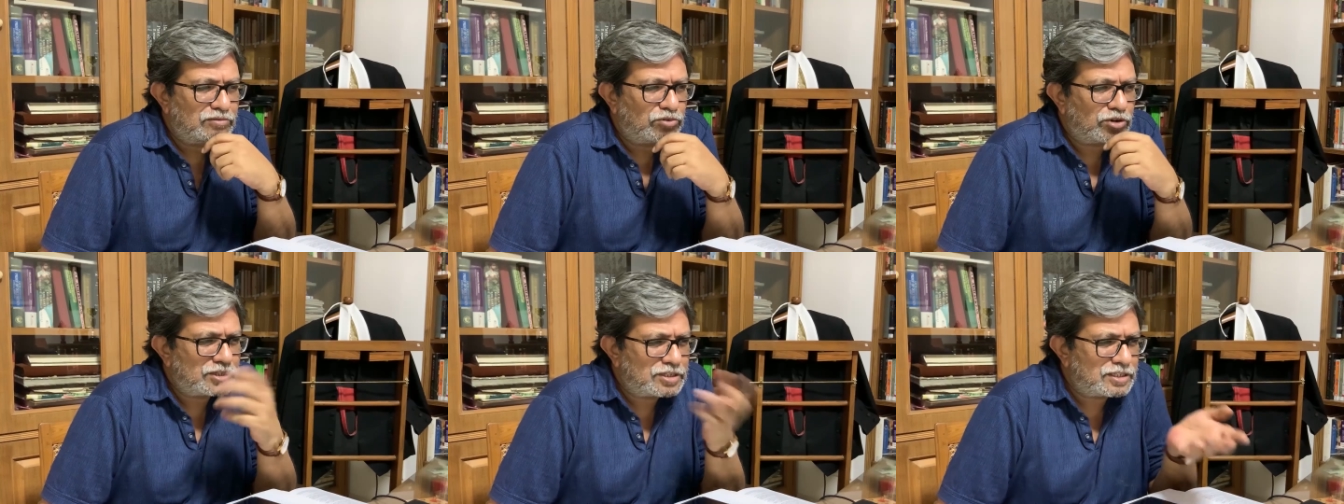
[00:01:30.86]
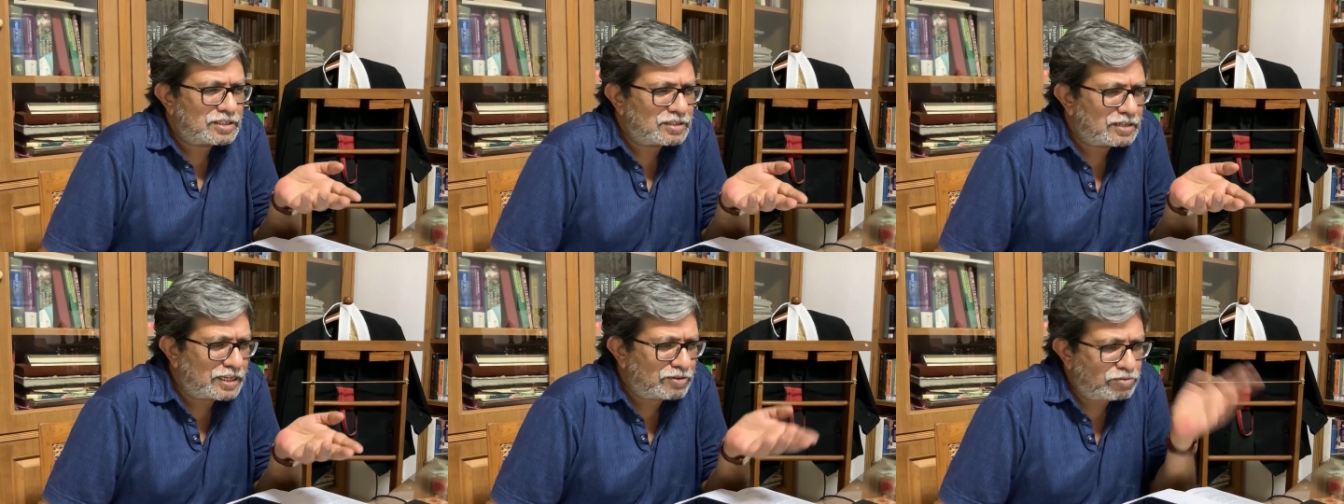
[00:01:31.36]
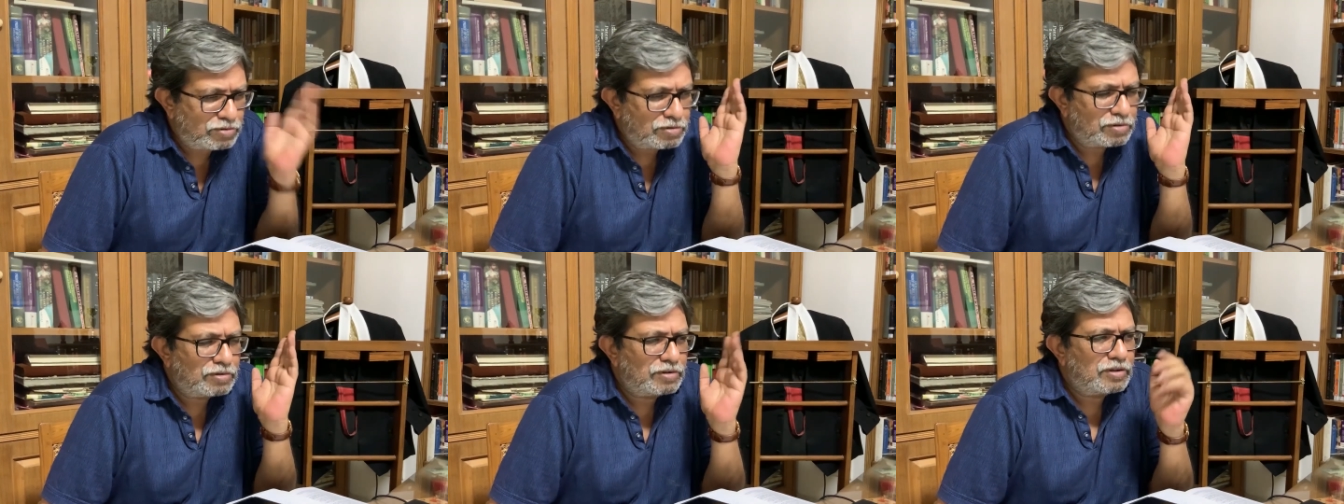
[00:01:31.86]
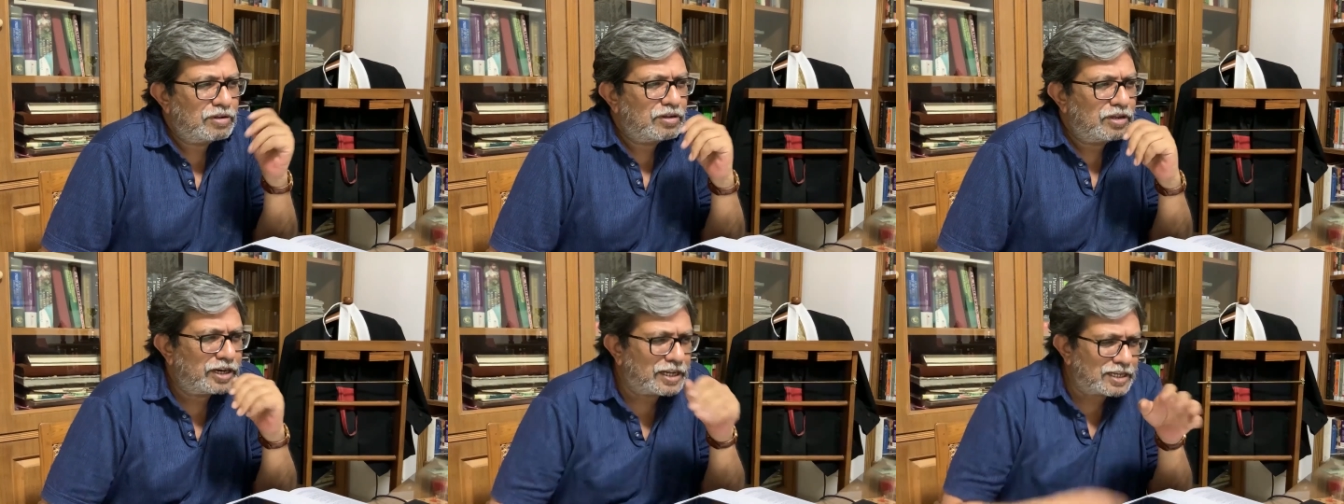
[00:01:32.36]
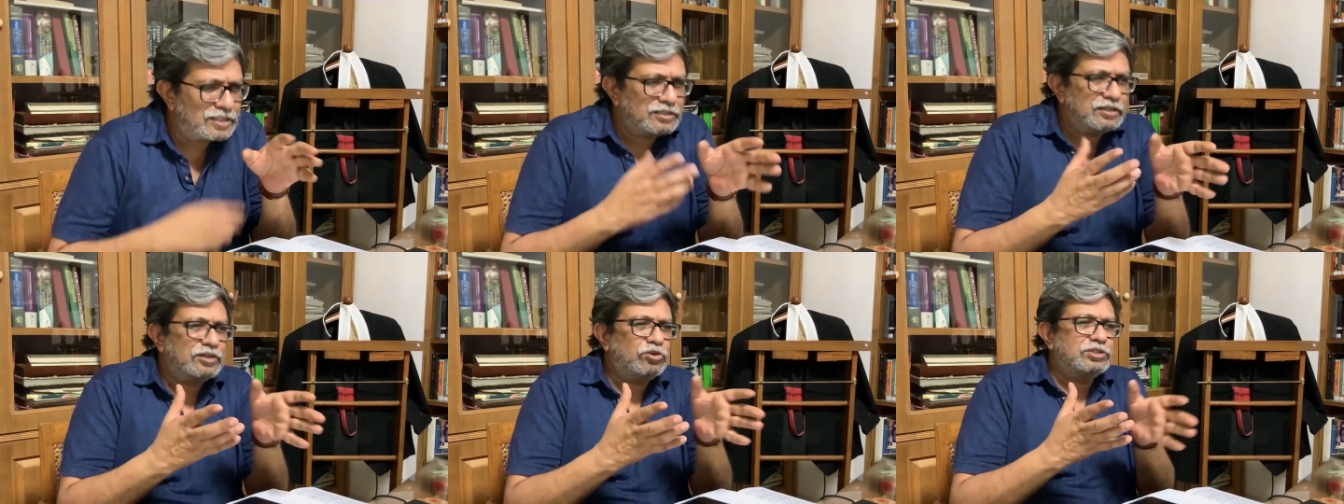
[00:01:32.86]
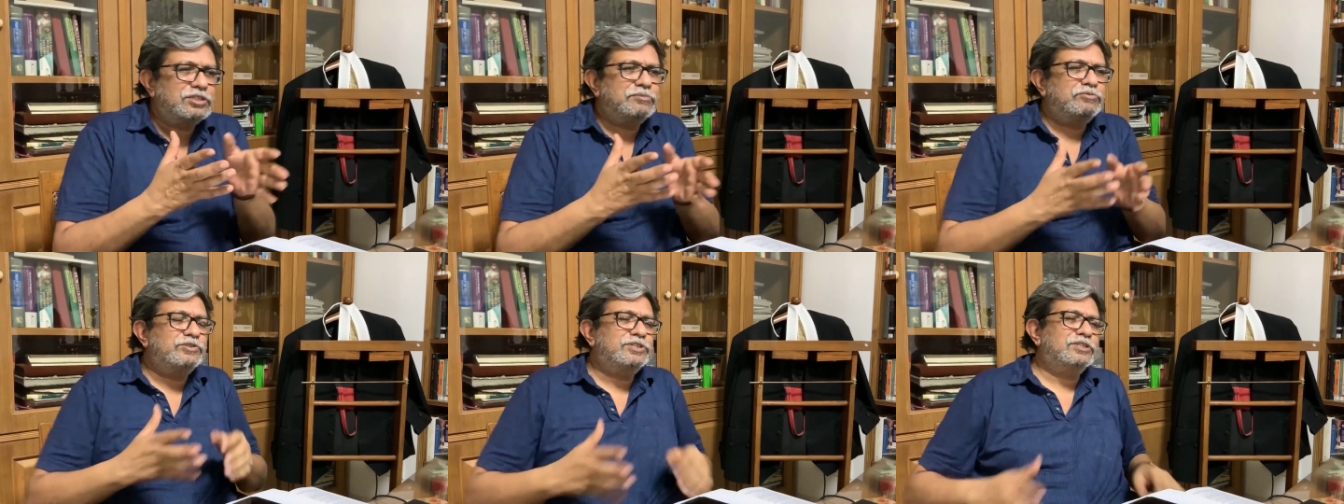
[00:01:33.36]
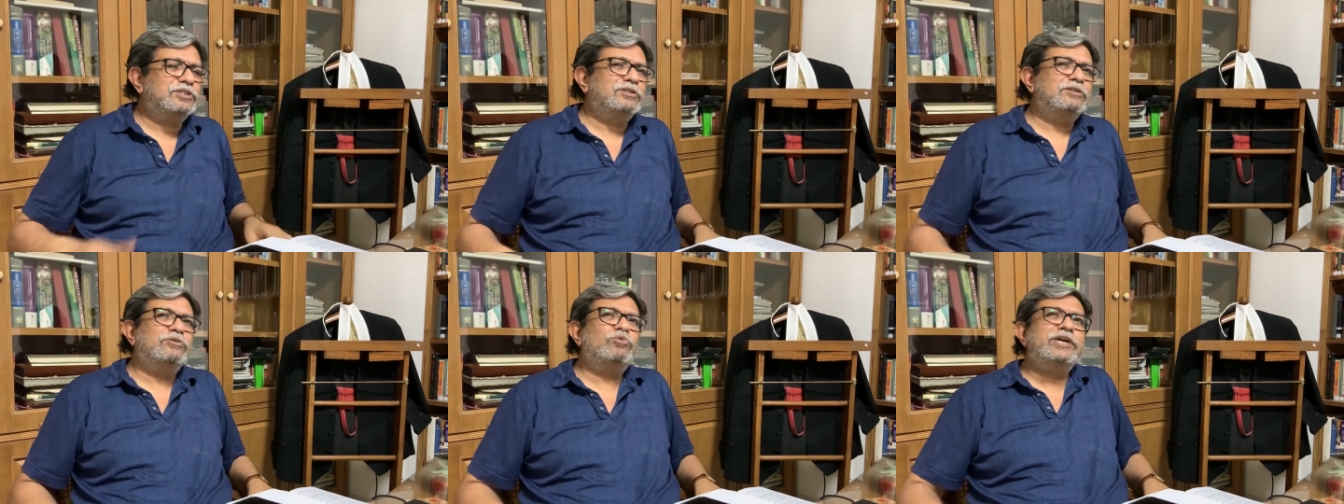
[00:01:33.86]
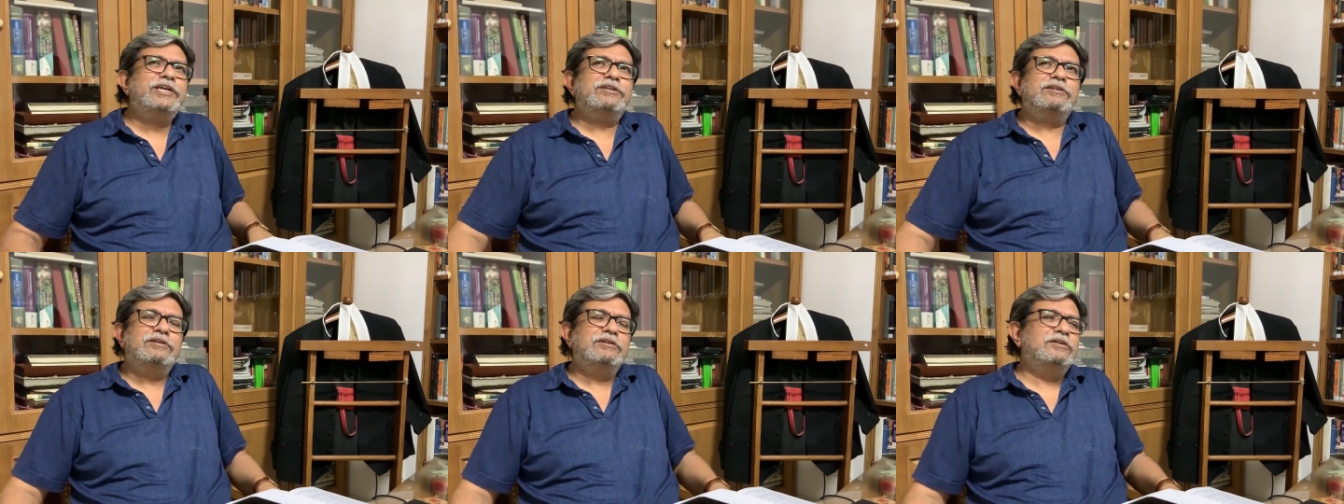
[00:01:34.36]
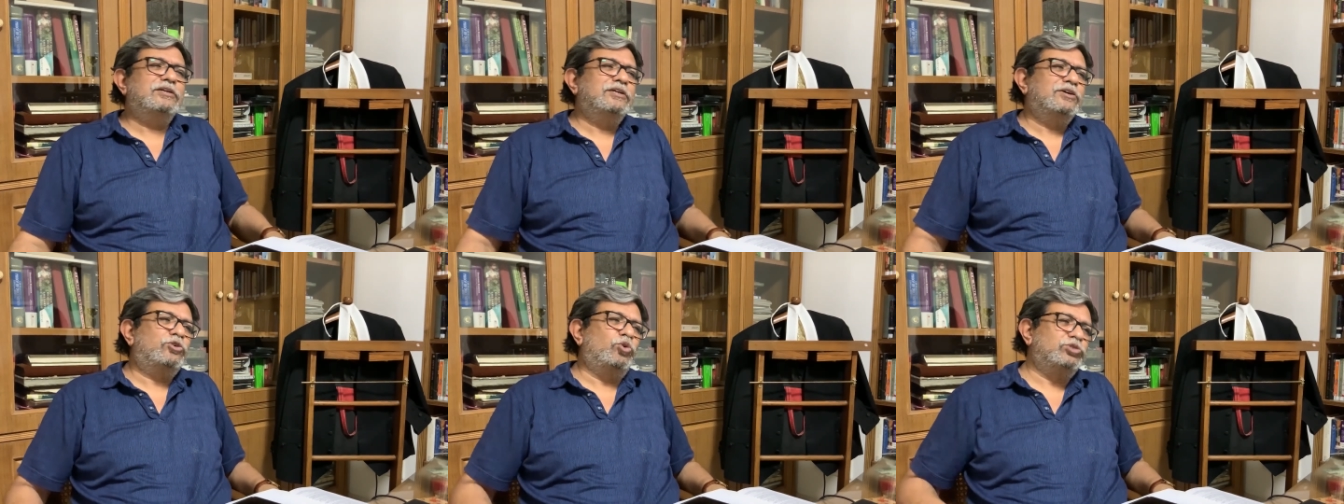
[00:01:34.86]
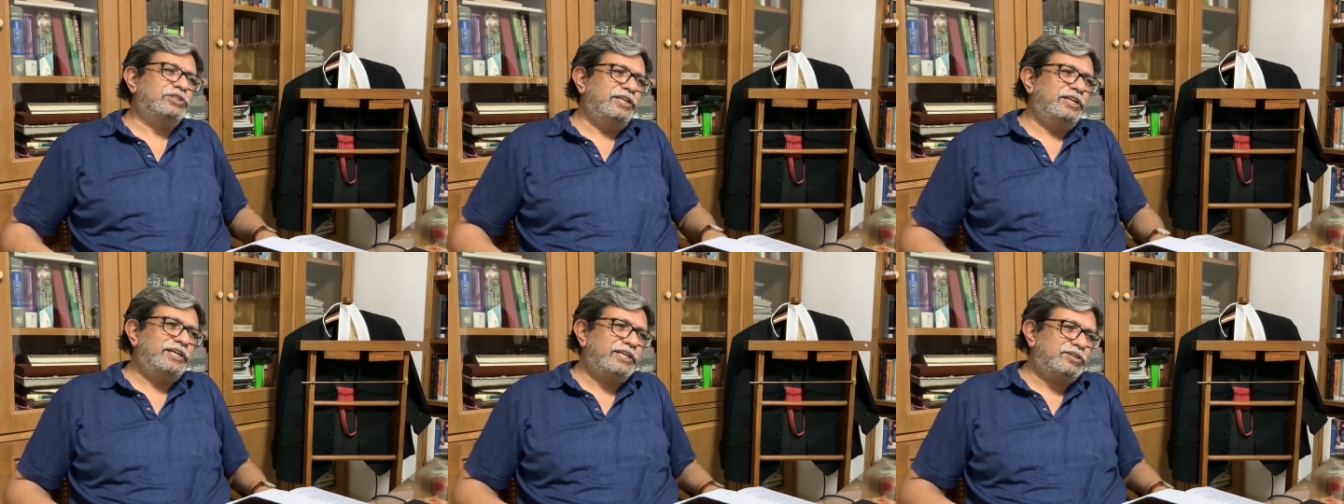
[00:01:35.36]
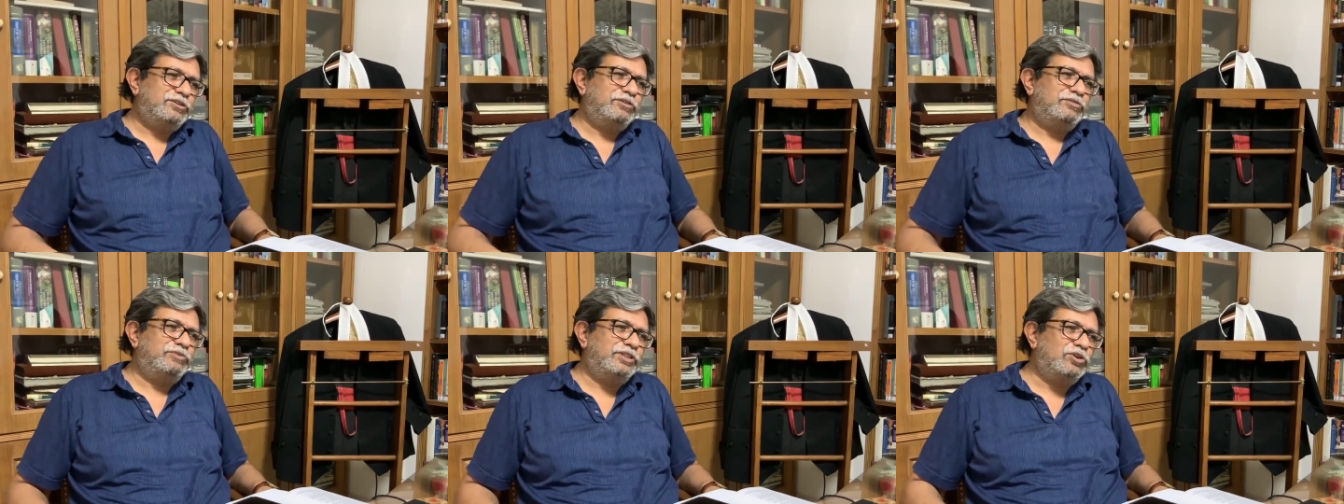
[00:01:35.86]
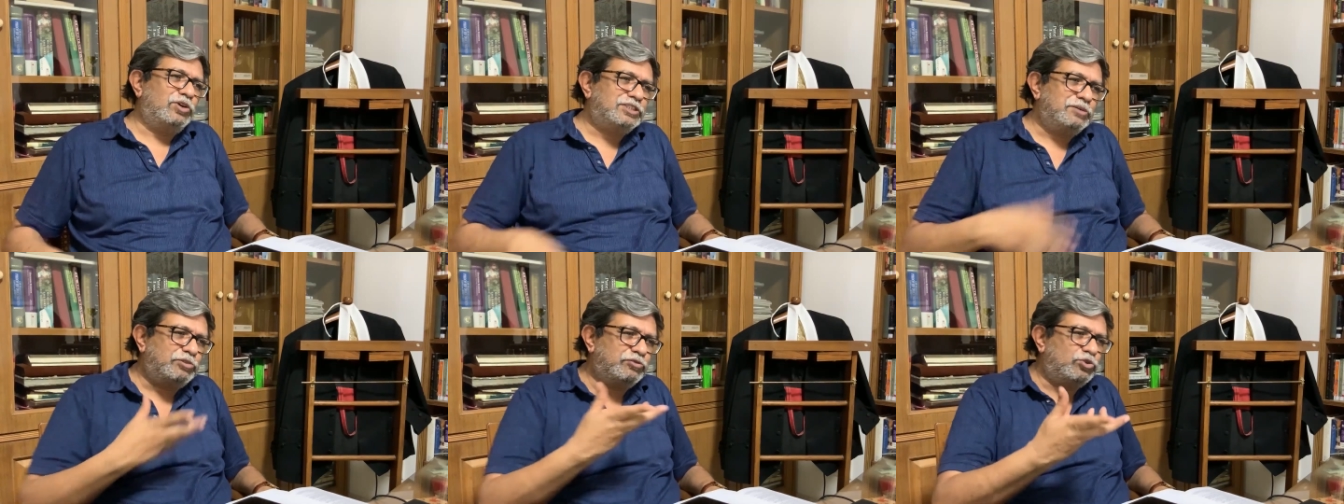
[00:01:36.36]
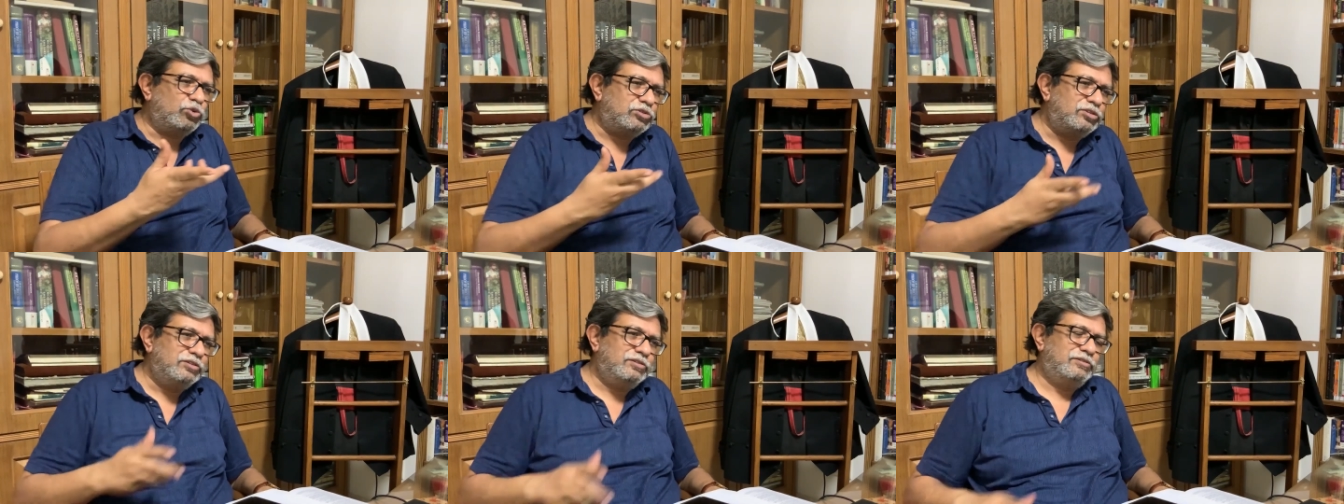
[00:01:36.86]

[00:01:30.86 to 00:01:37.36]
For instance, like it has a concept which is quite closely linked with the concept of truth.